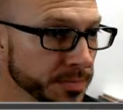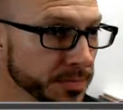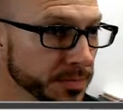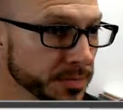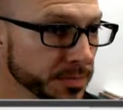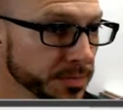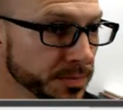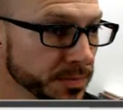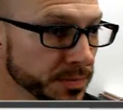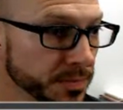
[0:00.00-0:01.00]

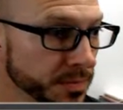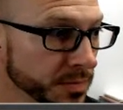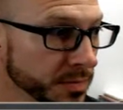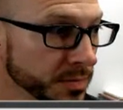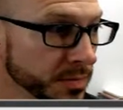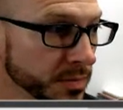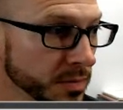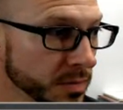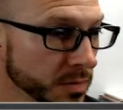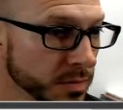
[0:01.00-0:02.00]

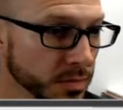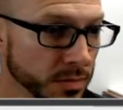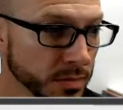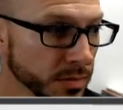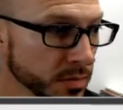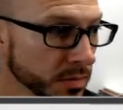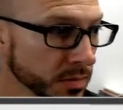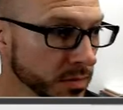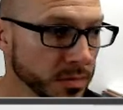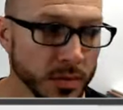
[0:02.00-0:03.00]

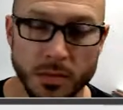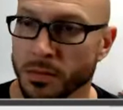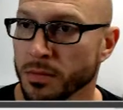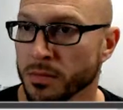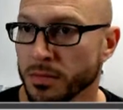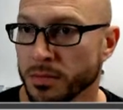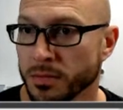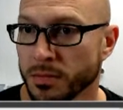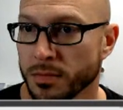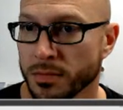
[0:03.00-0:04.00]

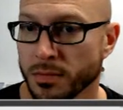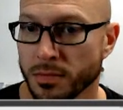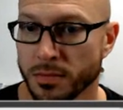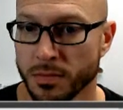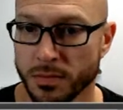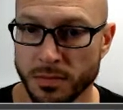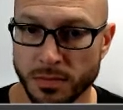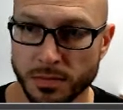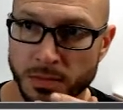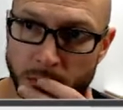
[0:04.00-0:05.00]

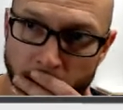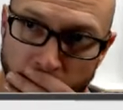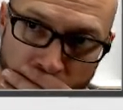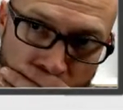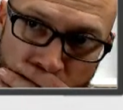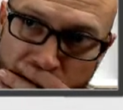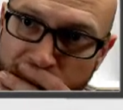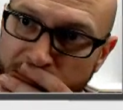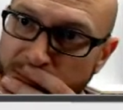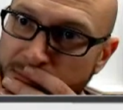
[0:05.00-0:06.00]

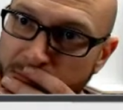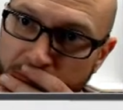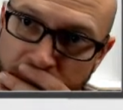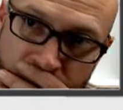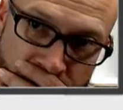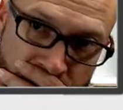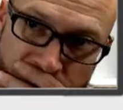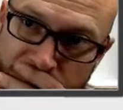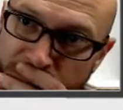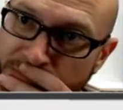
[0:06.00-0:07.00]

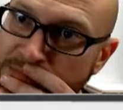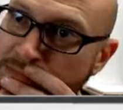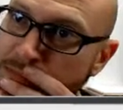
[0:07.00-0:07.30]
(silence)